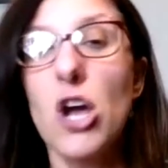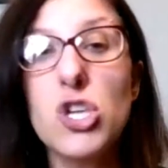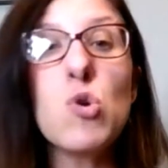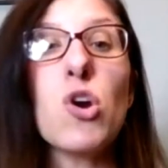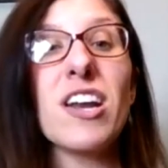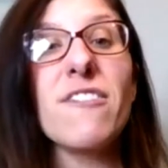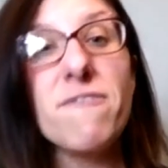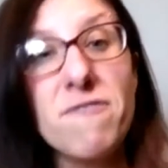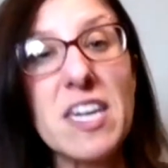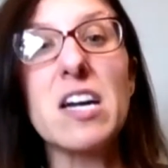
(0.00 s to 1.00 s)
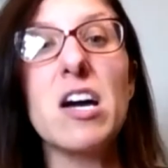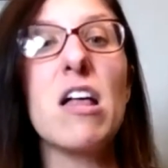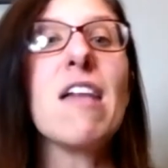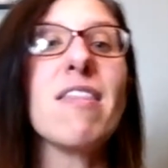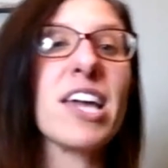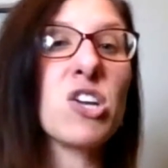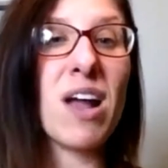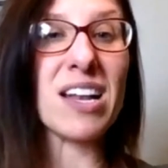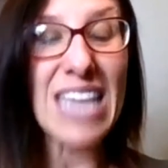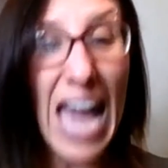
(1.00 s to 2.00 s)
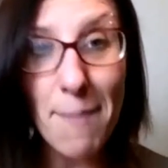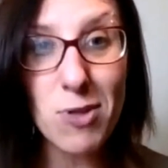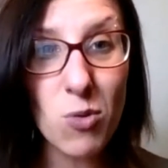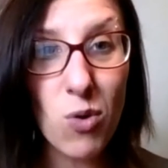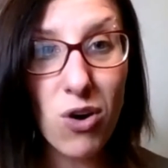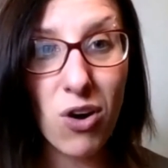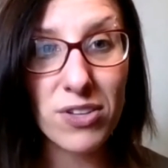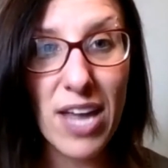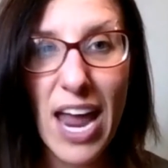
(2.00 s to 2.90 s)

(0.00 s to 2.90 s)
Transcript: you are gonna feel like you're on top of the world